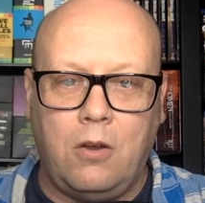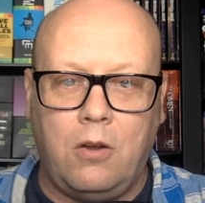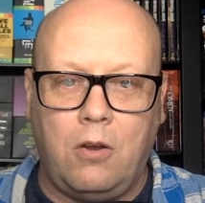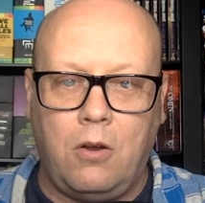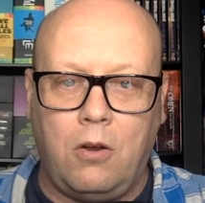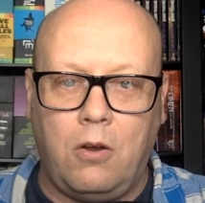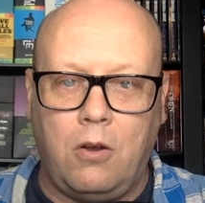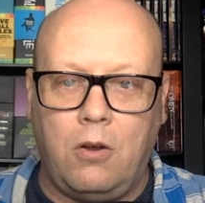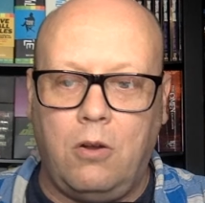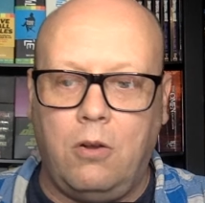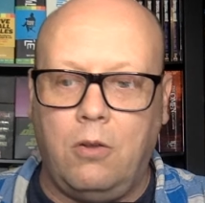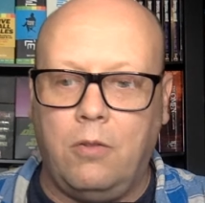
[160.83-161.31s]

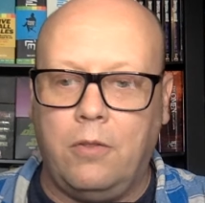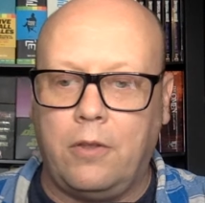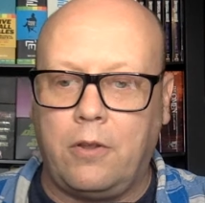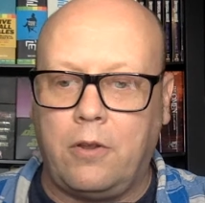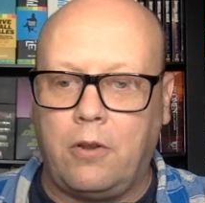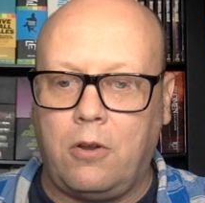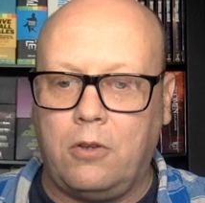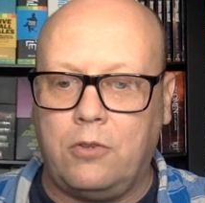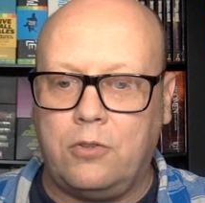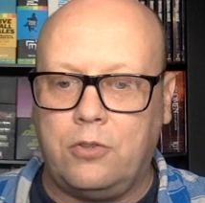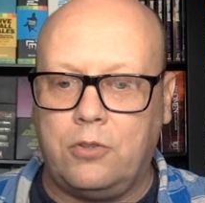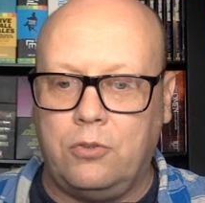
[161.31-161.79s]
all the
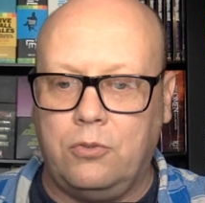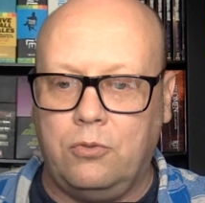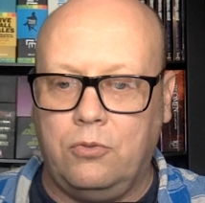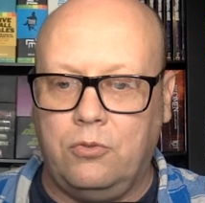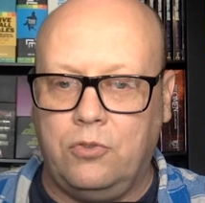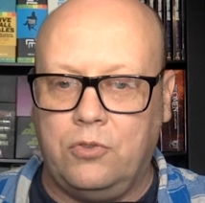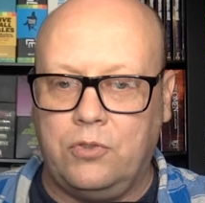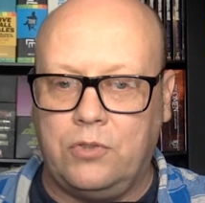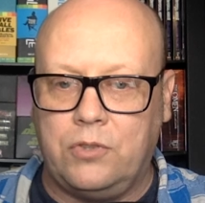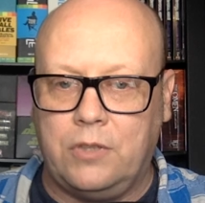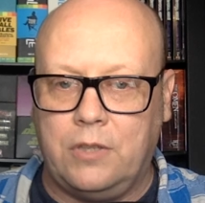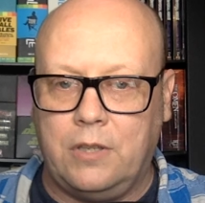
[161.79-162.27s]

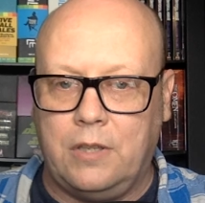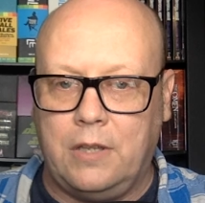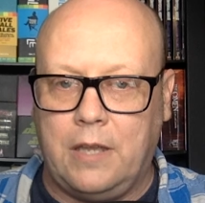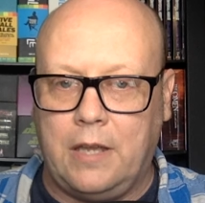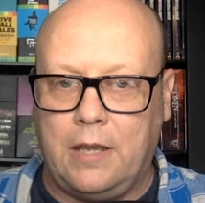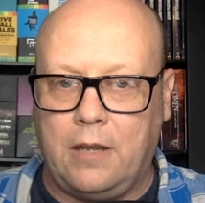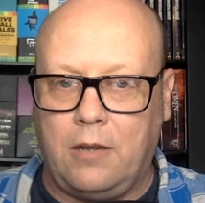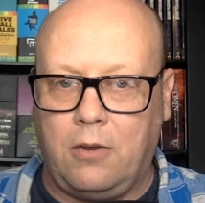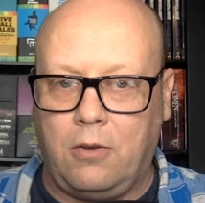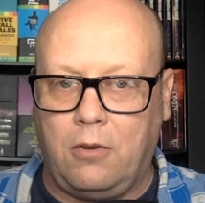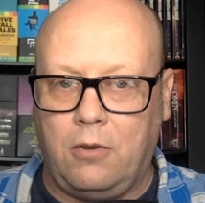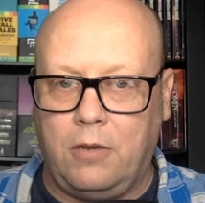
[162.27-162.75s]
cartoons
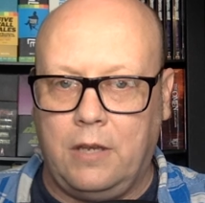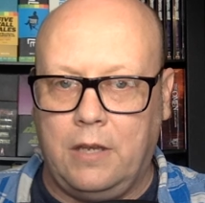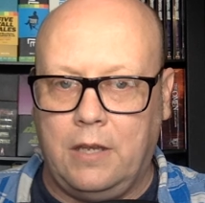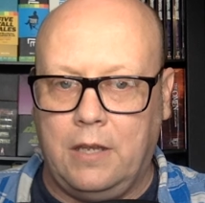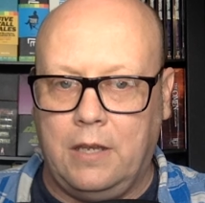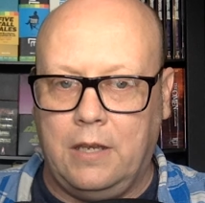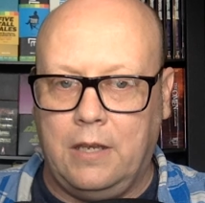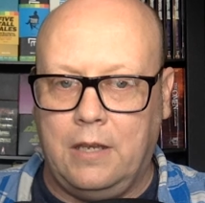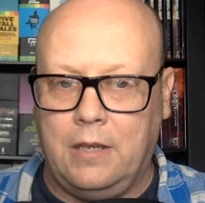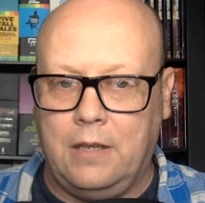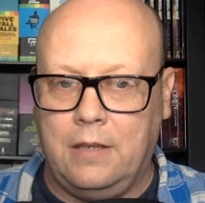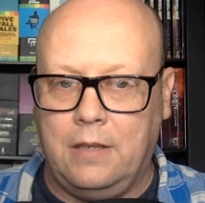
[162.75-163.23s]
that are
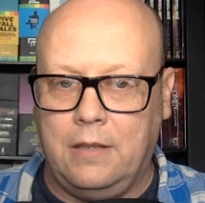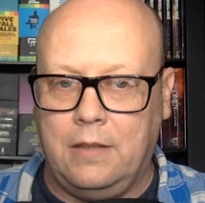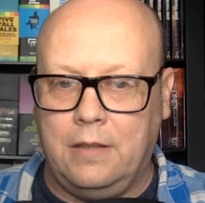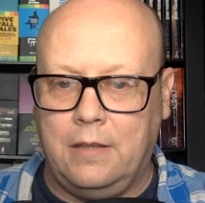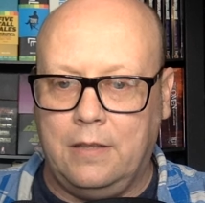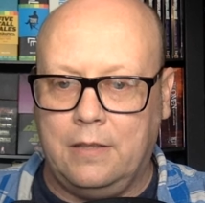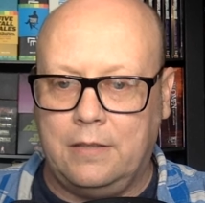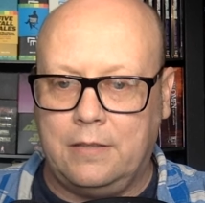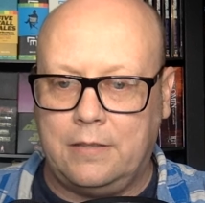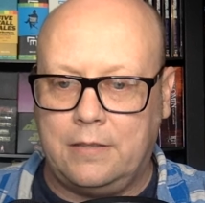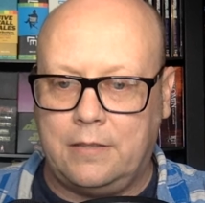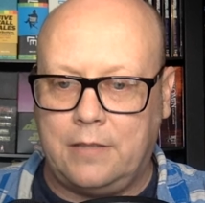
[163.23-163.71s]
in
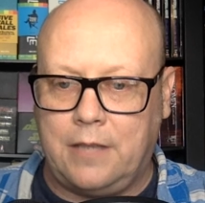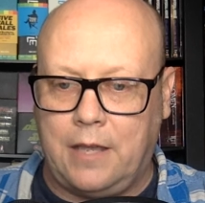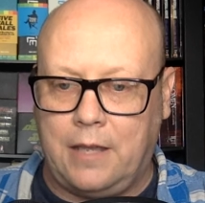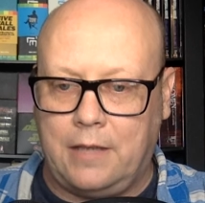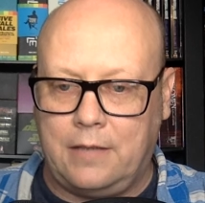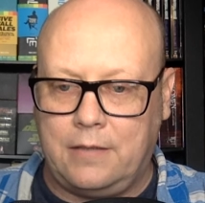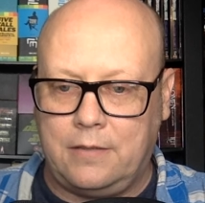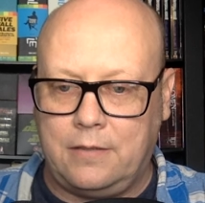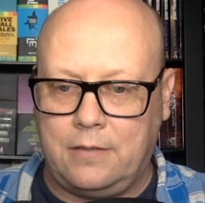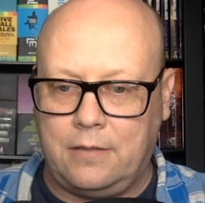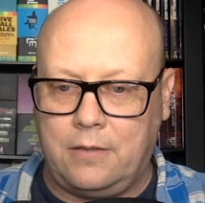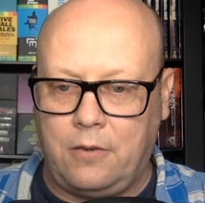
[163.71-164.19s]
this
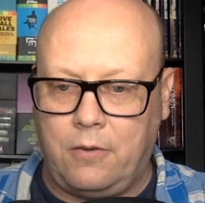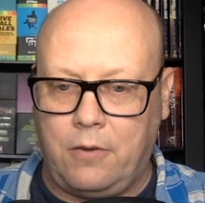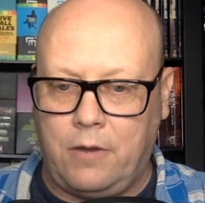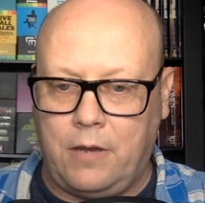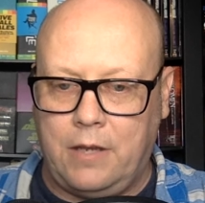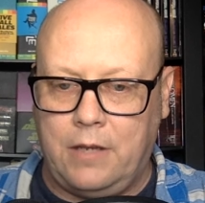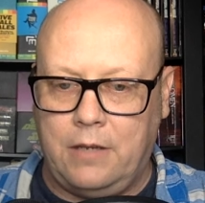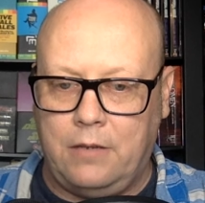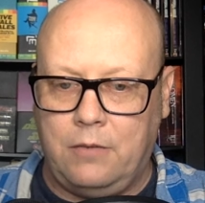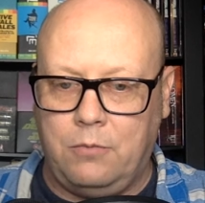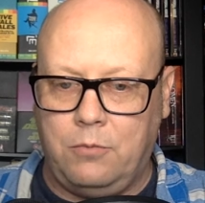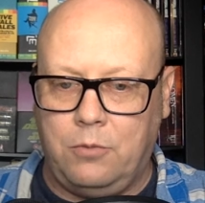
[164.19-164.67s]
set. All
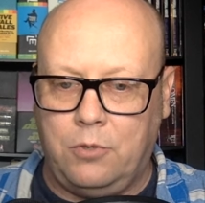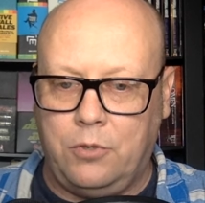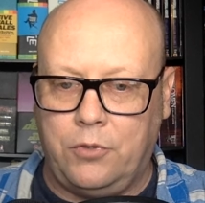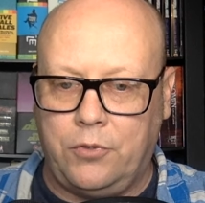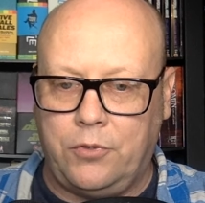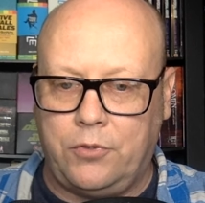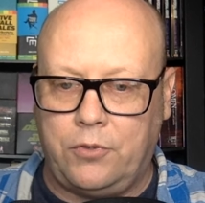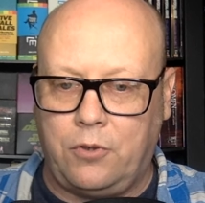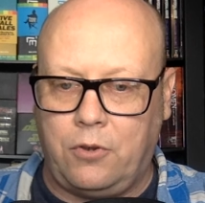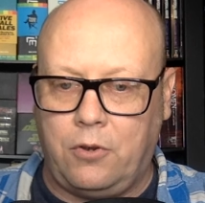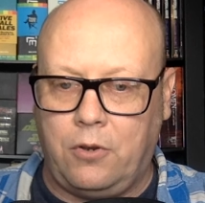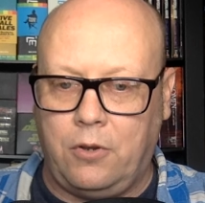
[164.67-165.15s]
right, we'll
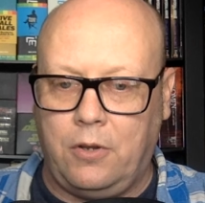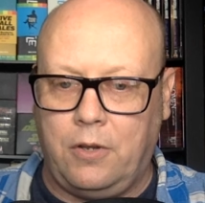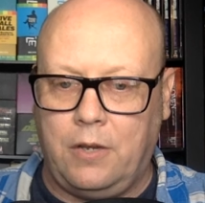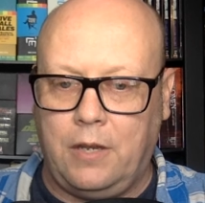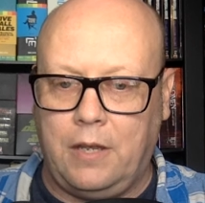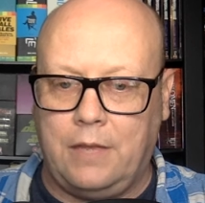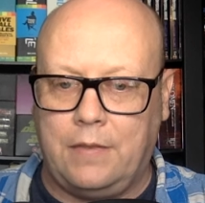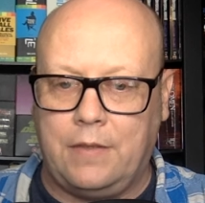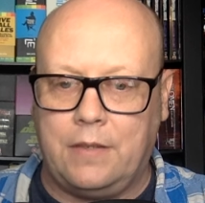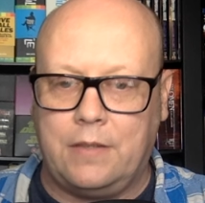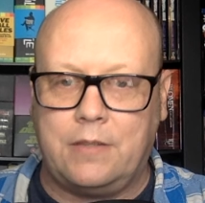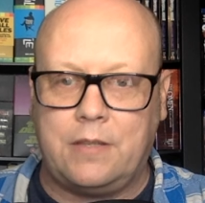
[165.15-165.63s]
start
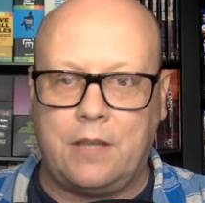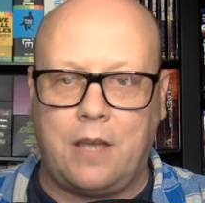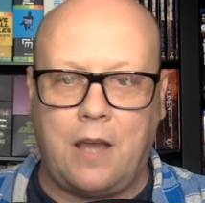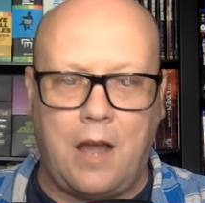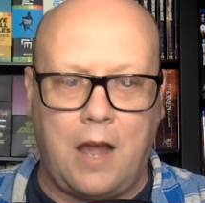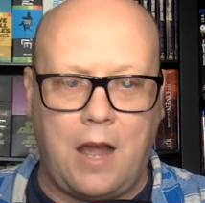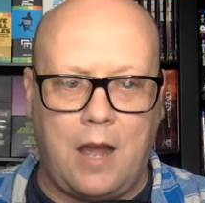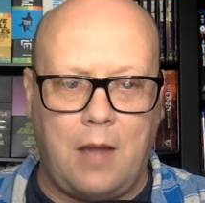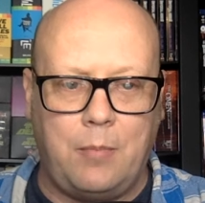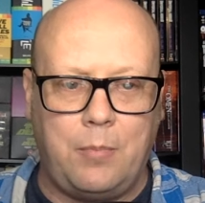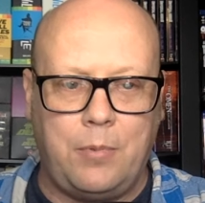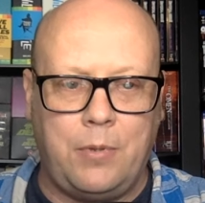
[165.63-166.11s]
at the
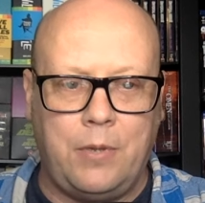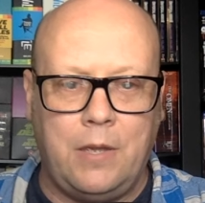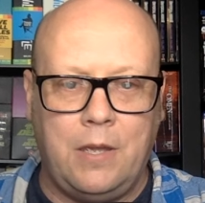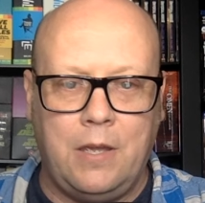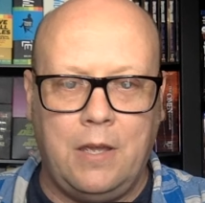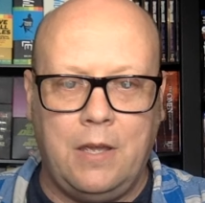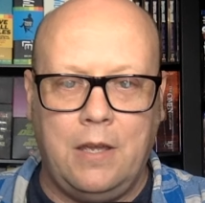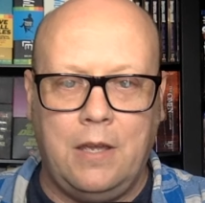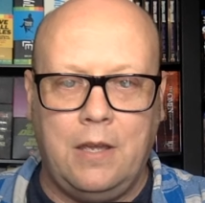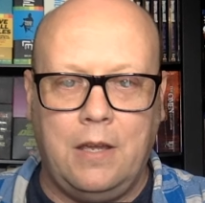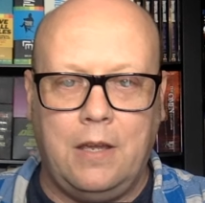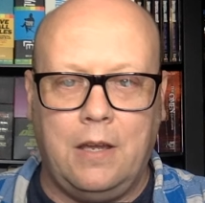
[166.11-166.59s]
top.
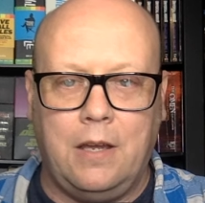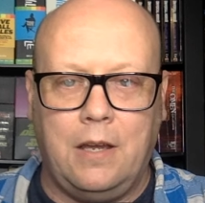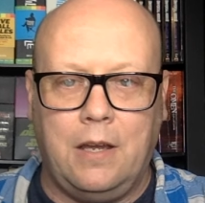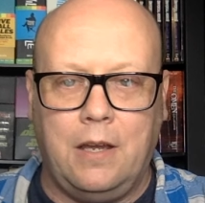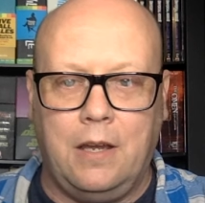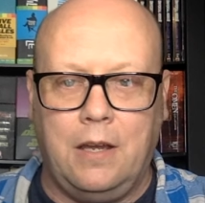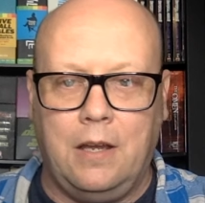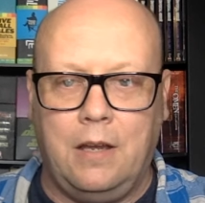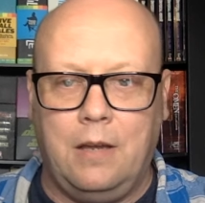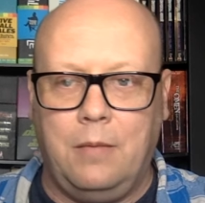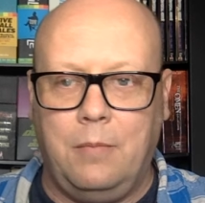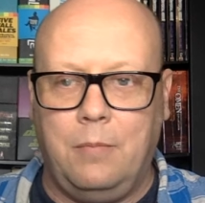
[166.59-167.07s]

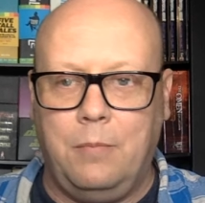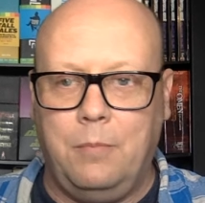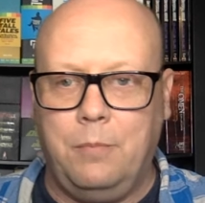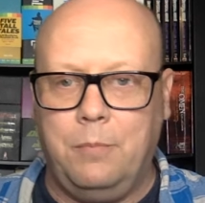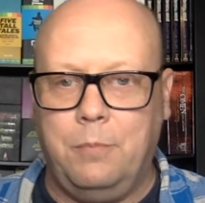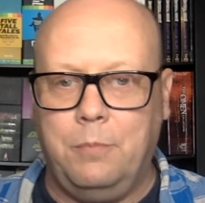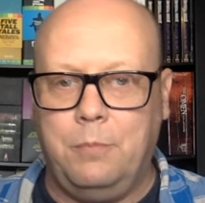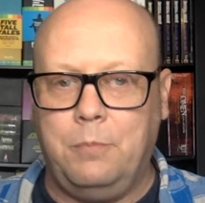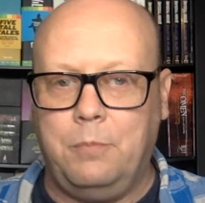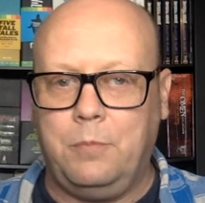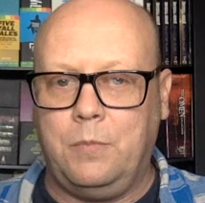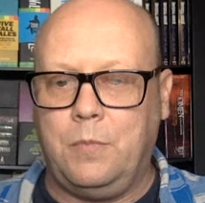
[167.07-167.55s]
Let
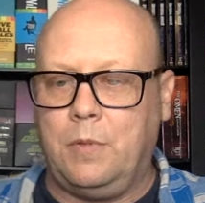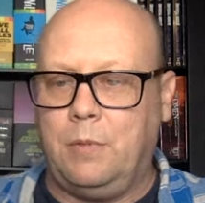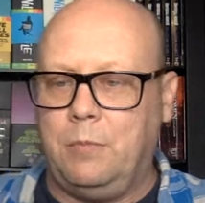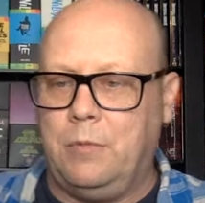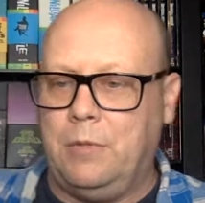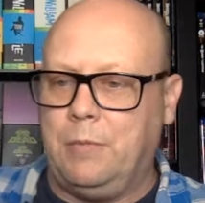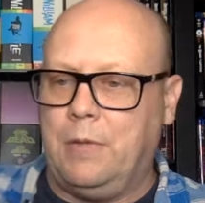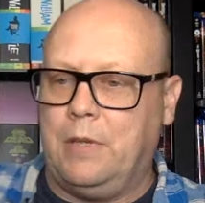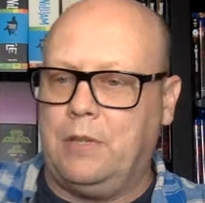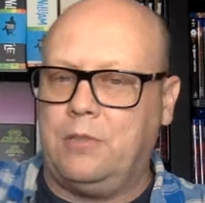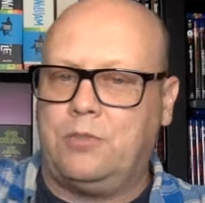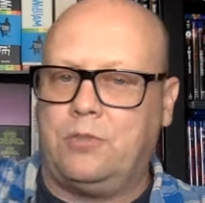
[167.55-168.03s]
me make